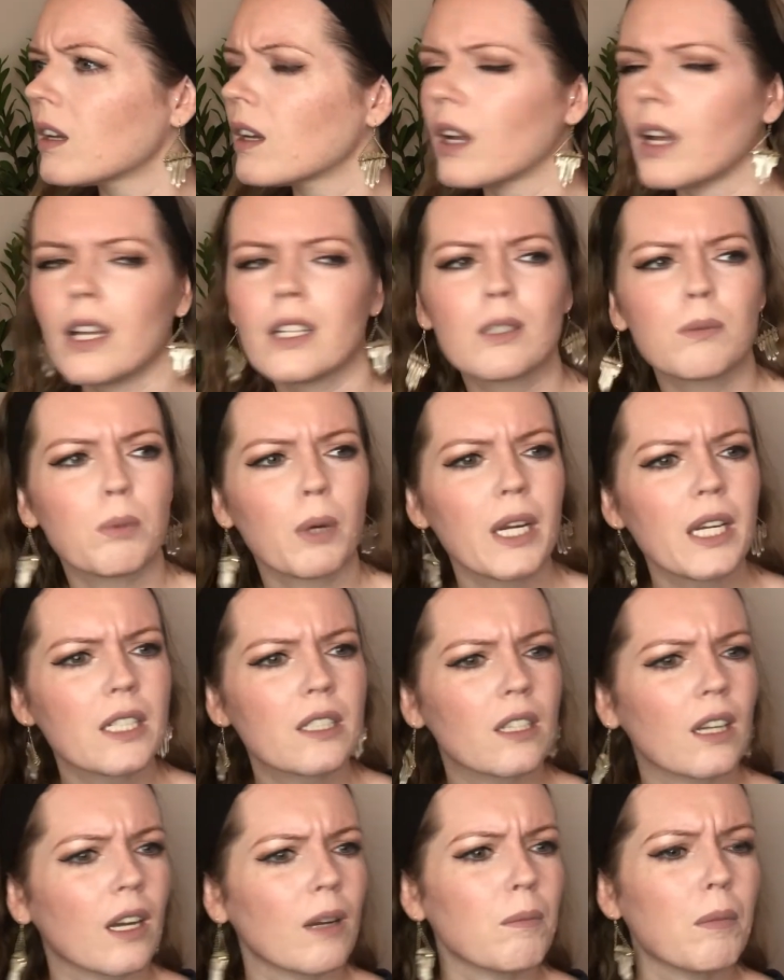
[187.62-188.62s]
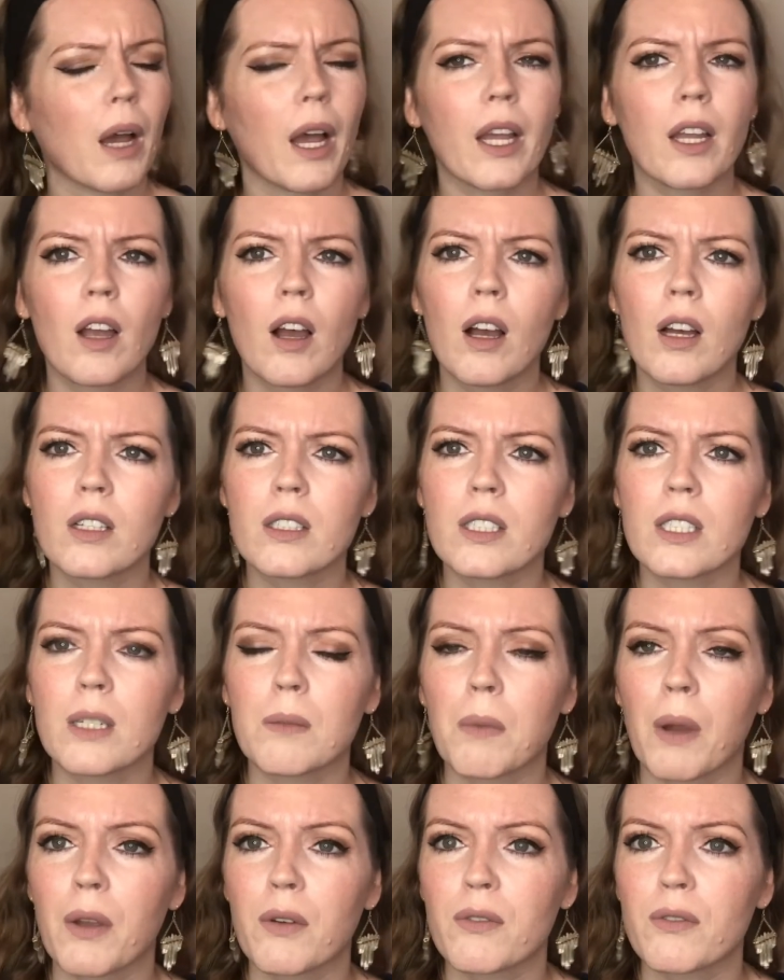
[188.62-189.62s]
It's break time. I can't see
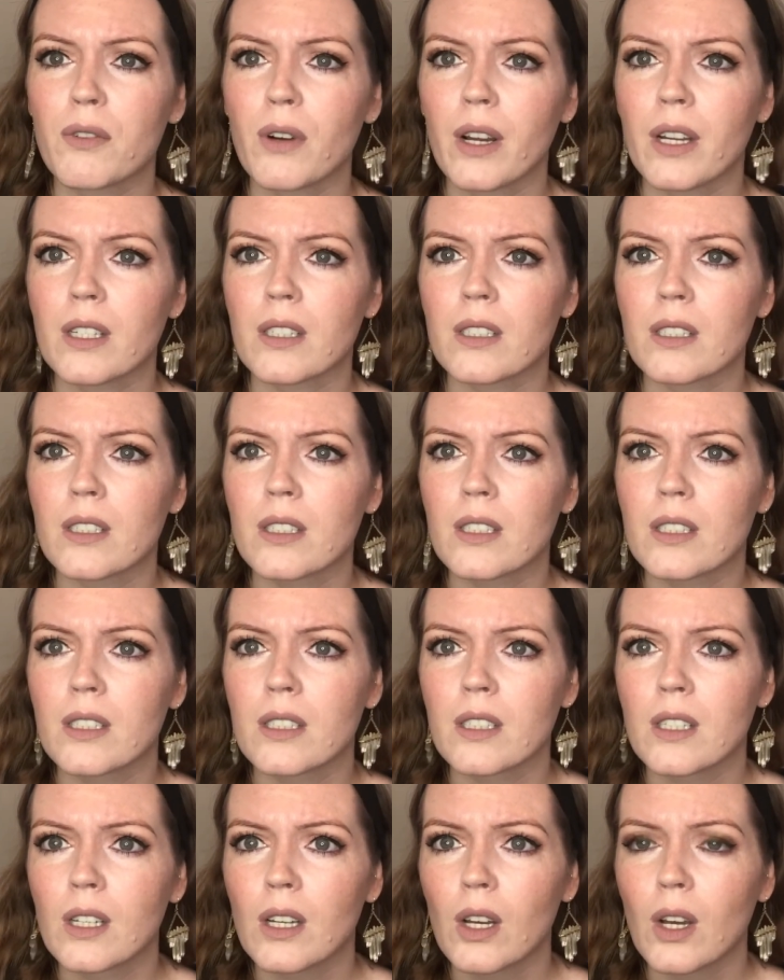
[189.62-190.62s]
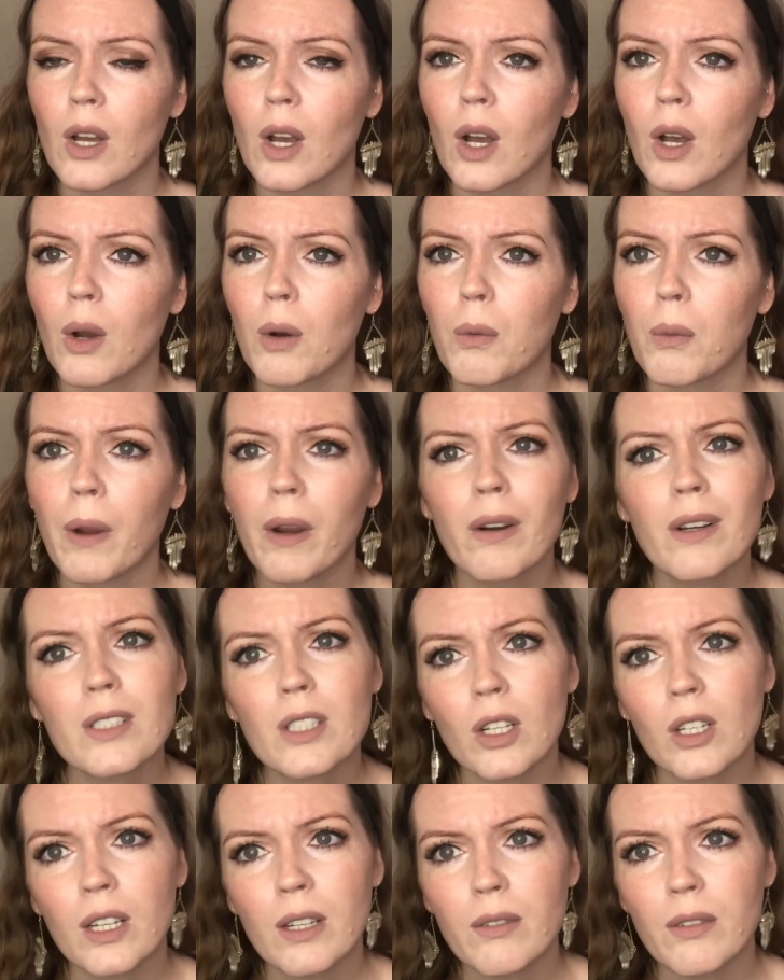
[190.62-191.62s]
my friend. Where is
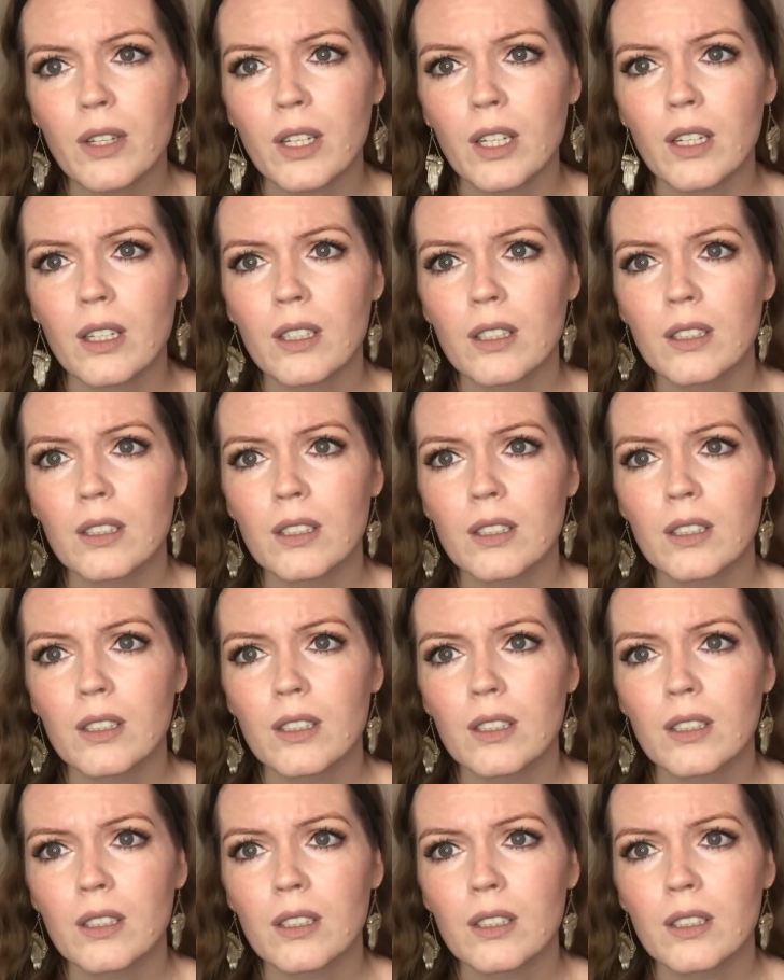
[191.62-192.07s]
Olivia?